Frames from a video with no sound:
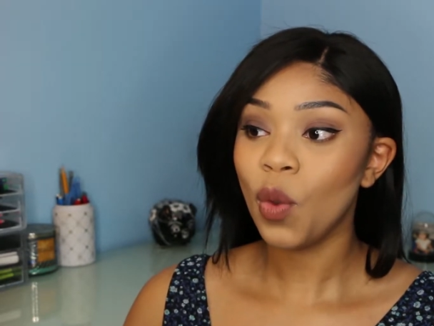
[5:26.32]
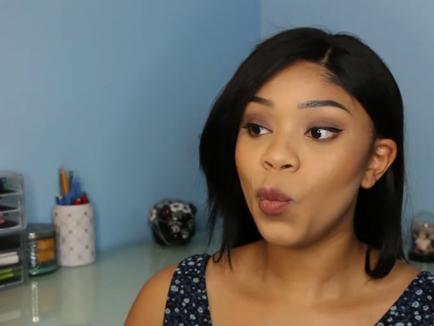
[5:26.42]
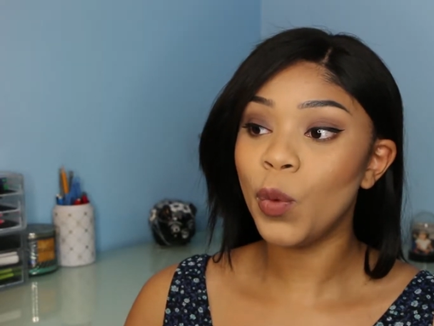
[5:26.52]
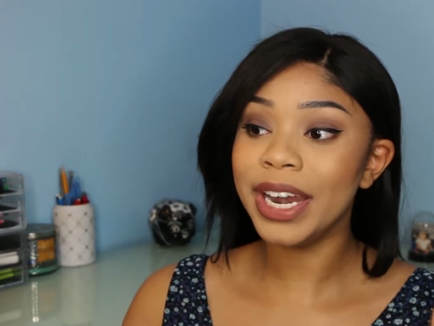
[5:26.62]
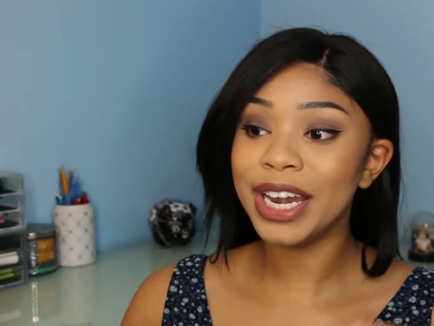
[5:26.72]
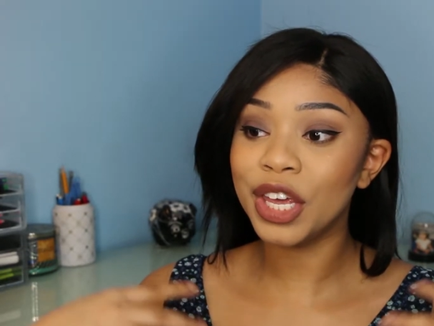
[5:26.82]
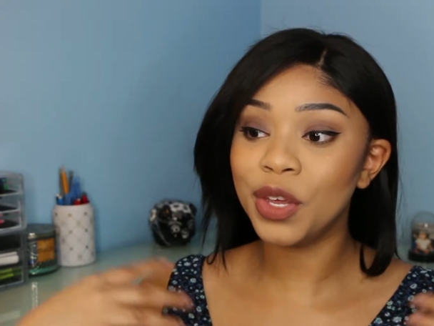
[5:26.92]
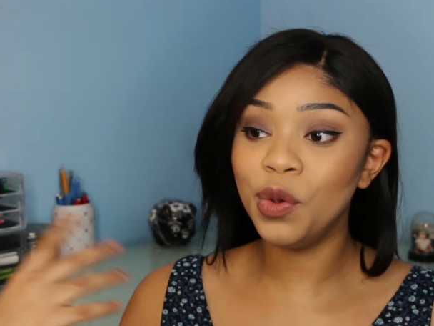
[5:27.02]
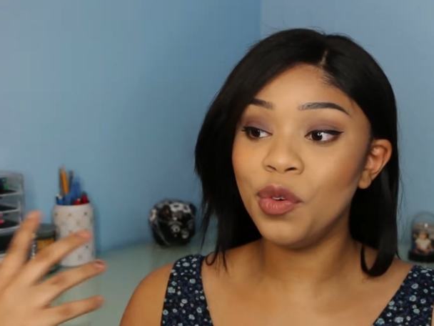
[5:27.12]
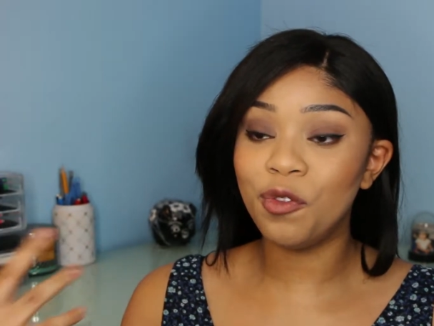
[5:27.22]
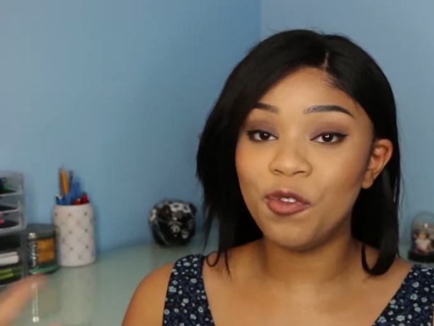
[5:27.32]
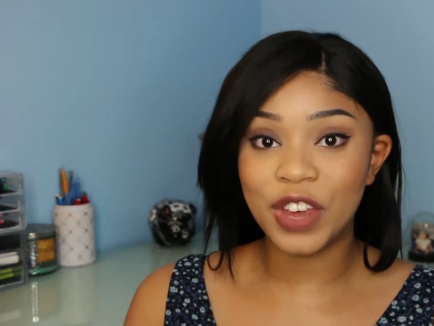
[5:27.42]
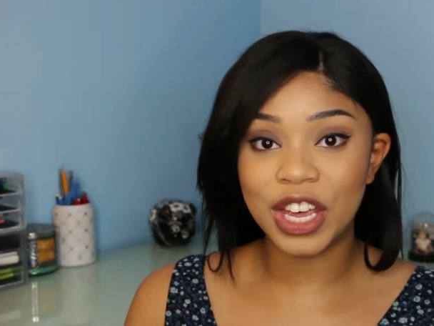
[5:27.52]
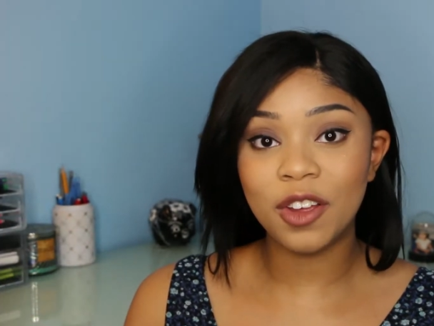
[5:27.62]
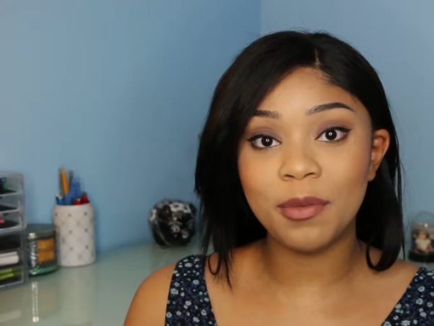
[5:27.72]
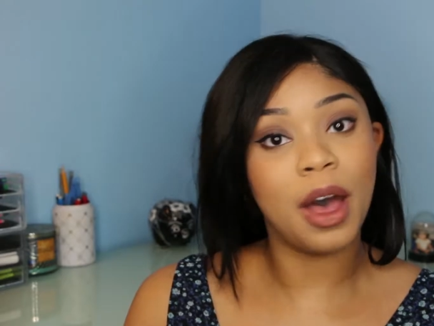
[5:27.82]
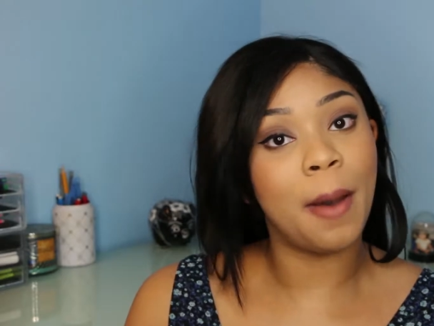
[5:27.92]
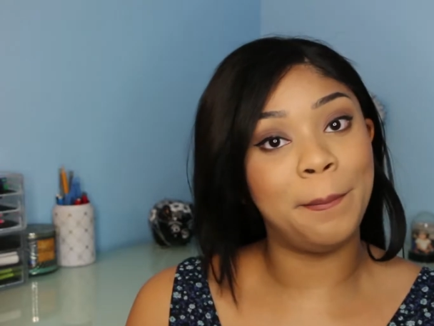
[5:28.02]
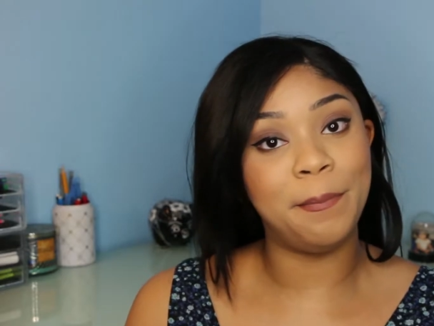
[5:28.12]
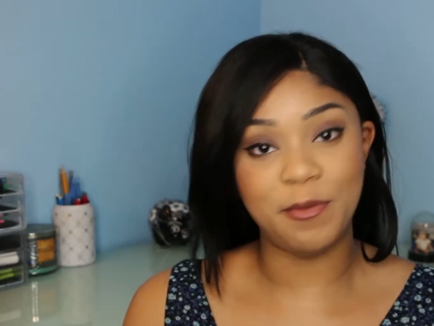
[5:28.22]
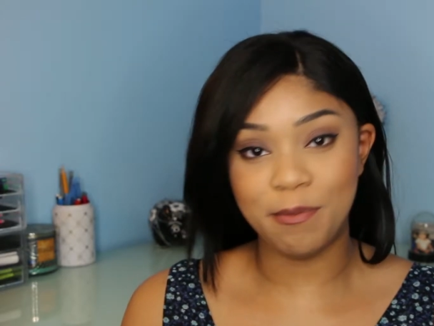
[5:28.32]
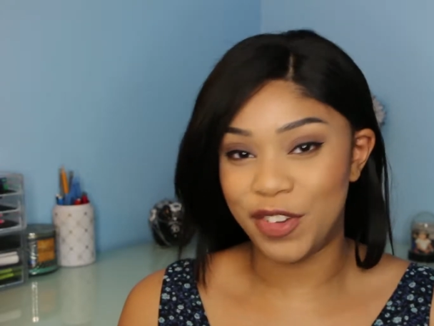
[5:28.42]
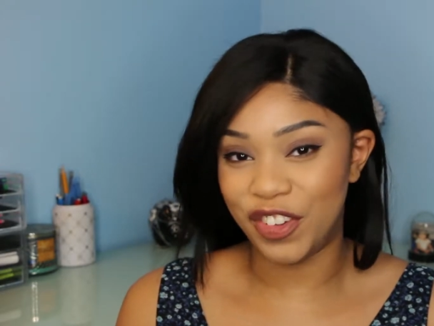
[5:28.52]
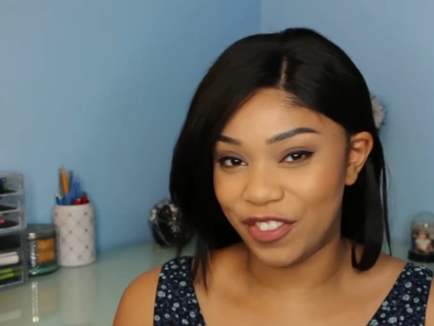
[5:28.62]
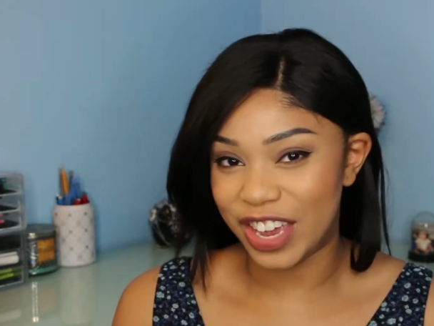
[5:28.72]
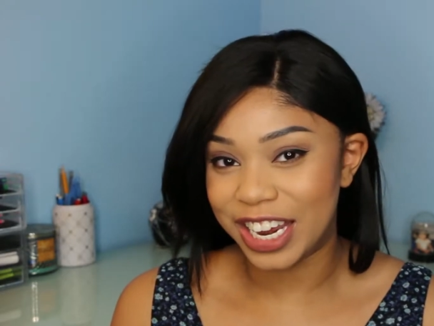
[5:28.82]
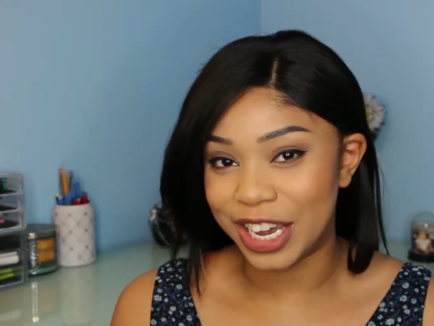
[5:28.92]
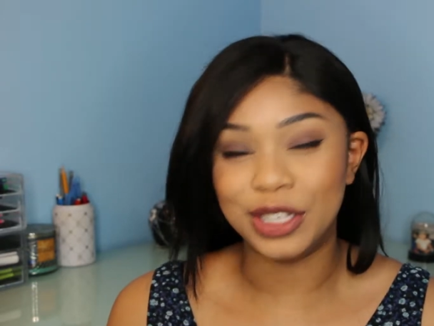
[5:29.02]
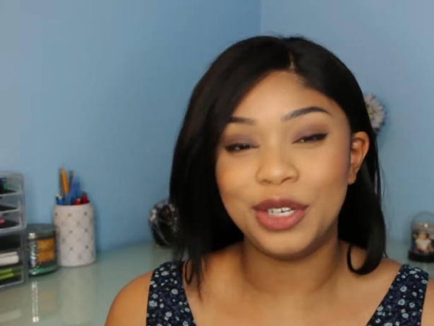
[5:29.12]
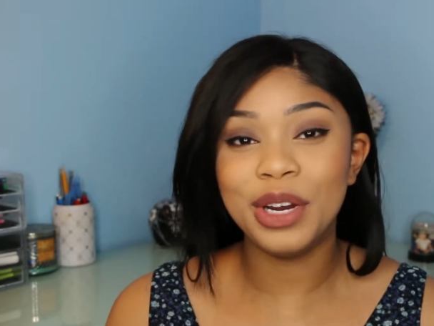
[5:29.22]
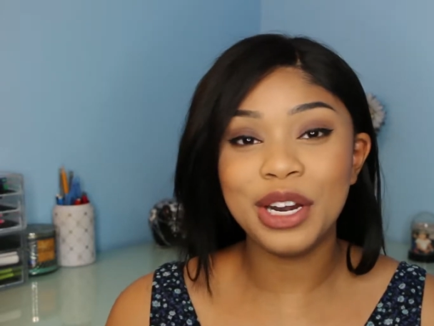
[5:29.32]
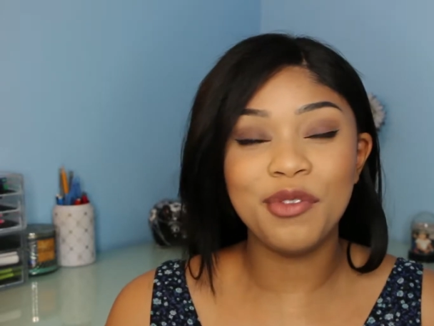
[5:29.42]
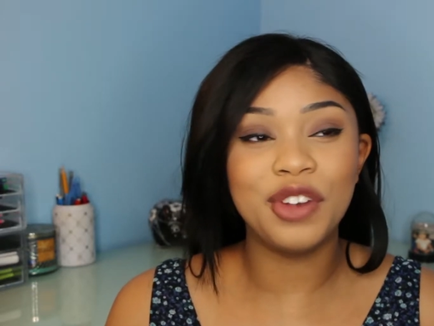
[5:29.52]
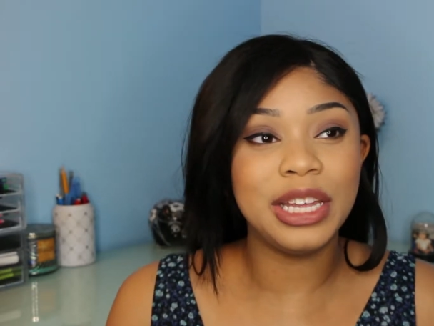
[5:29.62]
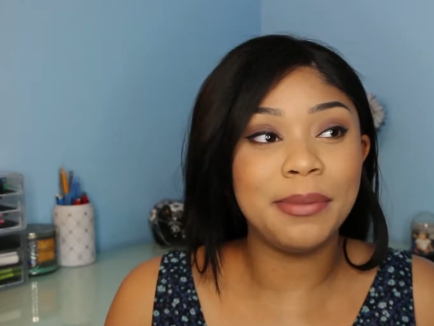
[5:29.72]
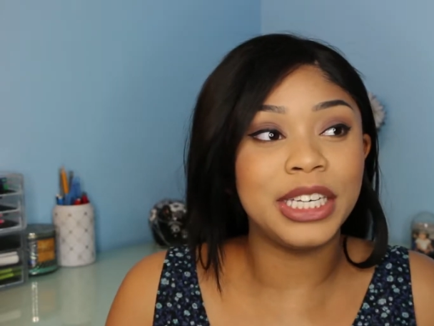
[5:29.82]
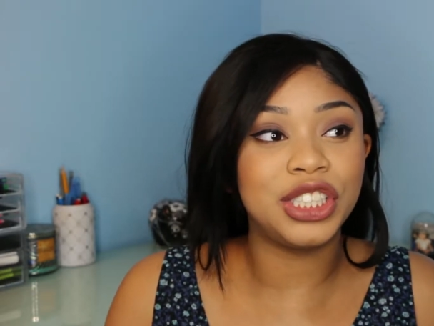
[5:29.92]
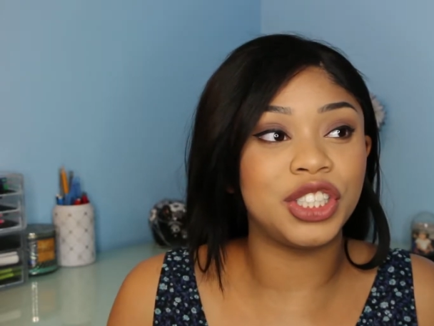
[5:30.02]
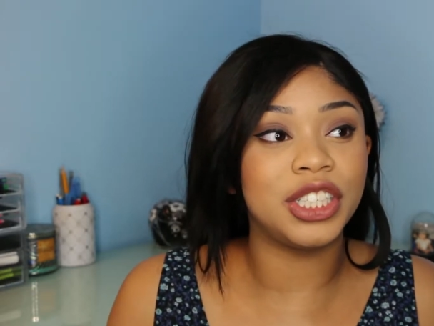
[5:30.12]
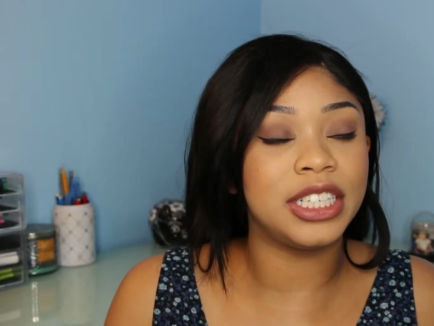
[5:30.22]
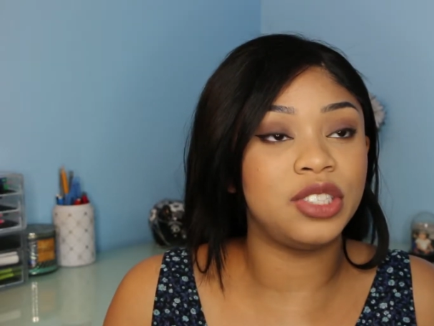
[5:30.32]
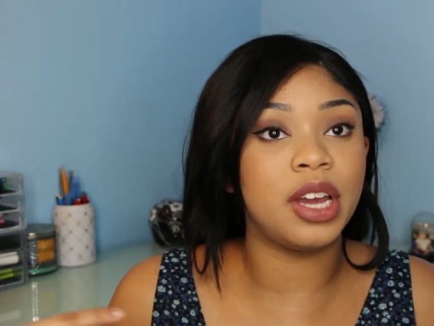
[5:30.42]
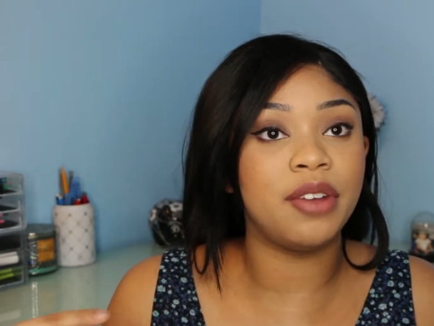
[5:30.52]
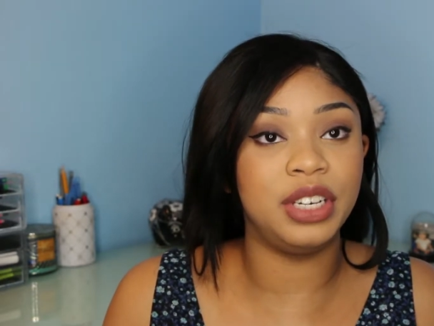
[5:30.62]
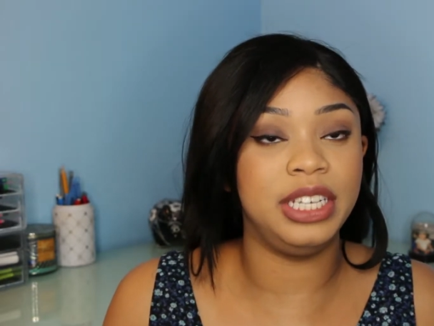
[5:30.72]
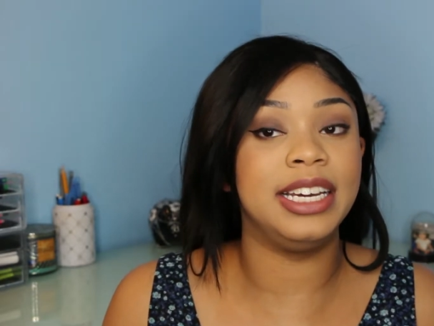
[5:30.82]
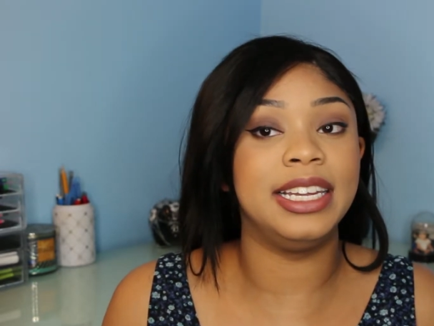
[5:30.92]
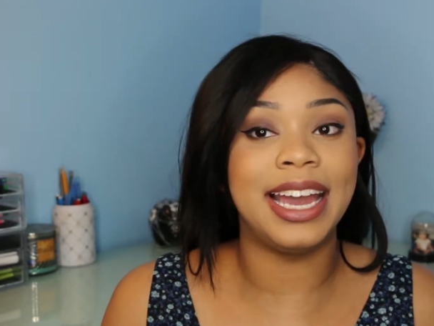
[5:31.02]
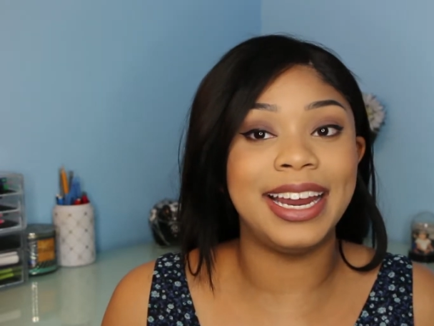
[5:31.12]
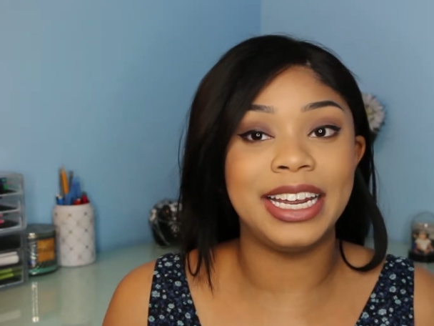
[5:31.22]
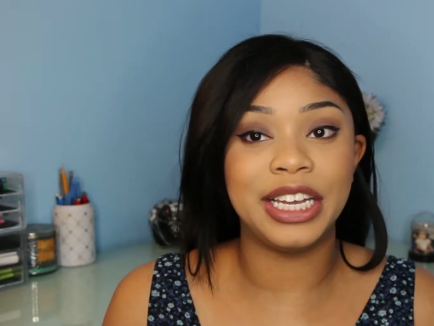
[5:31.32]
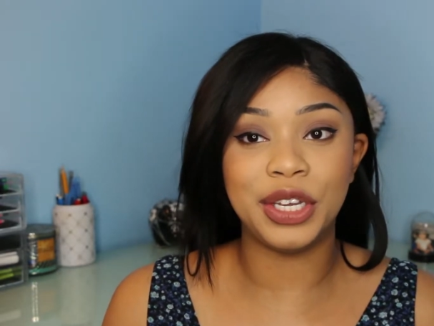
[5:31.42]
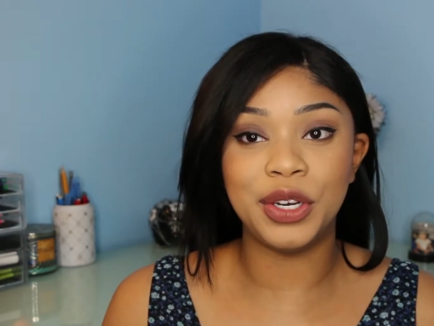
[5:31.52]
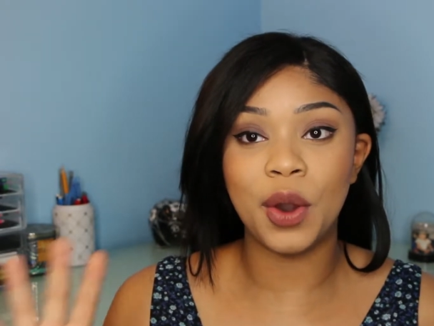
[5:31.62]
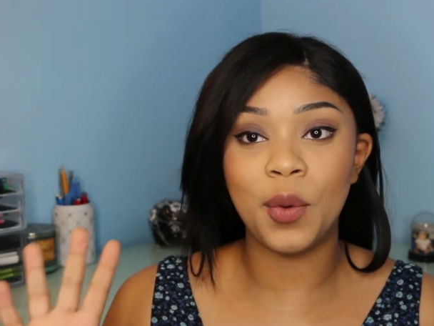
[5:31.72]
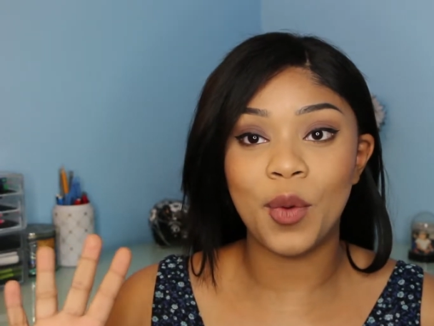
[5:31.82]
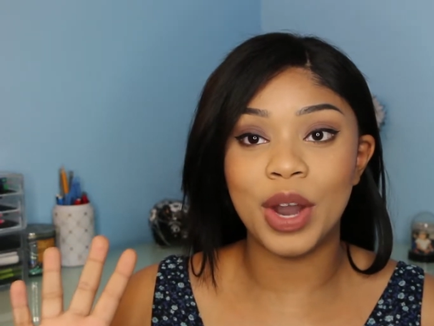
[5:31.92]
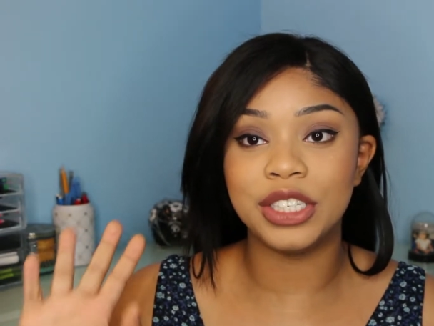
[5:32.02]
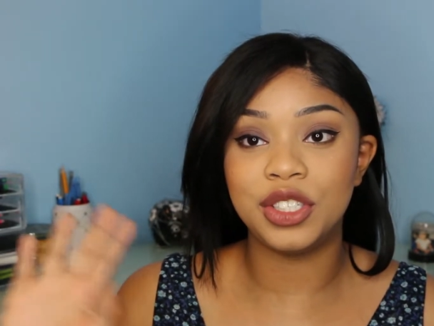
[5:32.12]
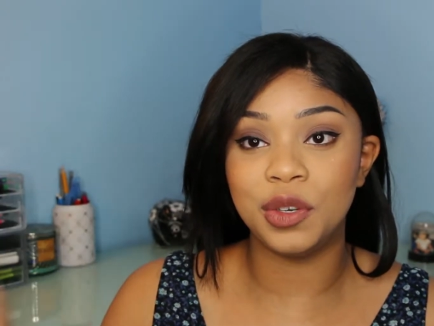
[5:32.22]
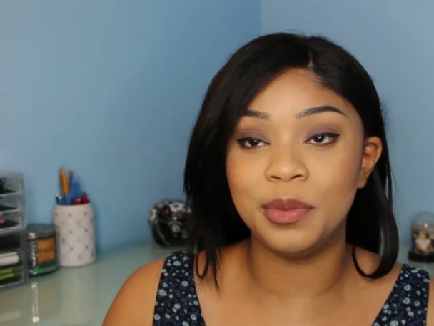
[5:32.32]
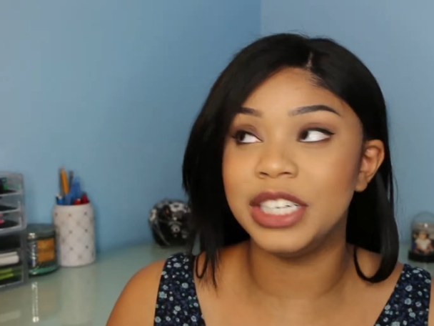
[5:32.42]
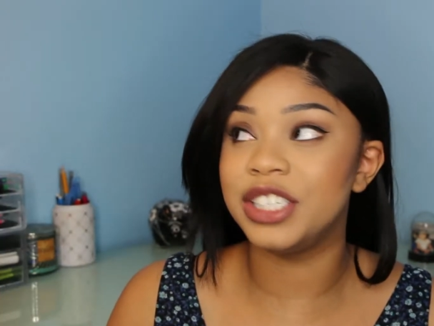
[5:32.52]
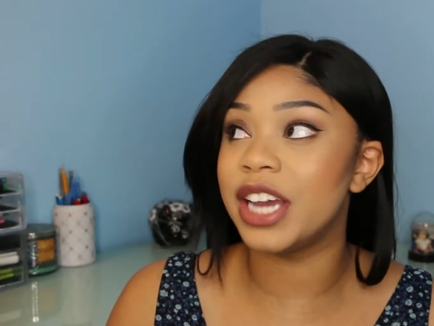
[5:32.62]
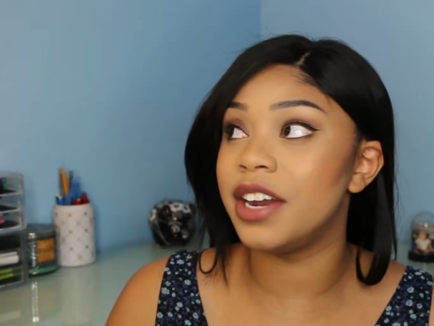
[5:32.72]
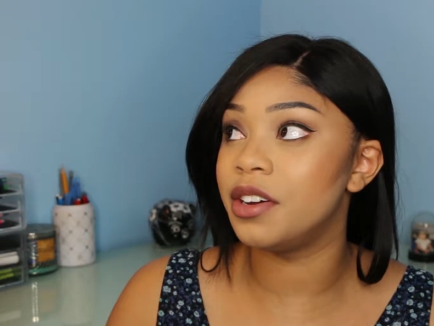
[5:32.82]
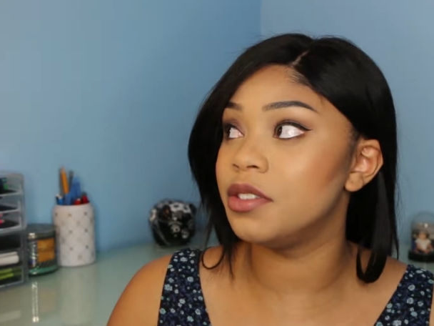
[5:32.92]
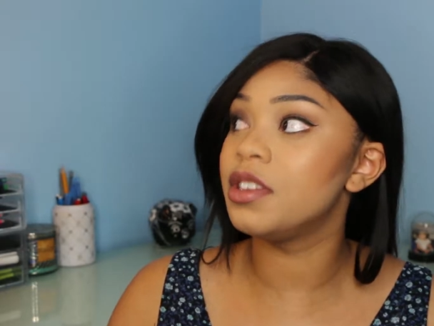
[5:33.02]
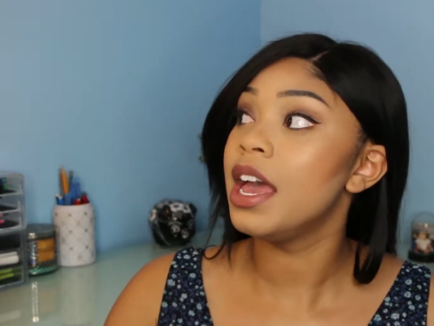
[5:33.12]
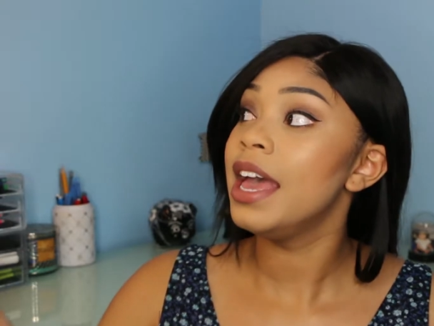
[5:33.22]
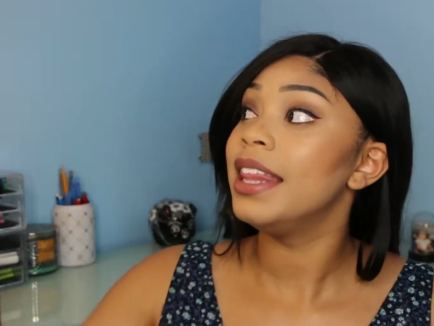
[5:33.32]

when you film a video, you want to really make sure that you have really good lighting. You don't want too many shadows.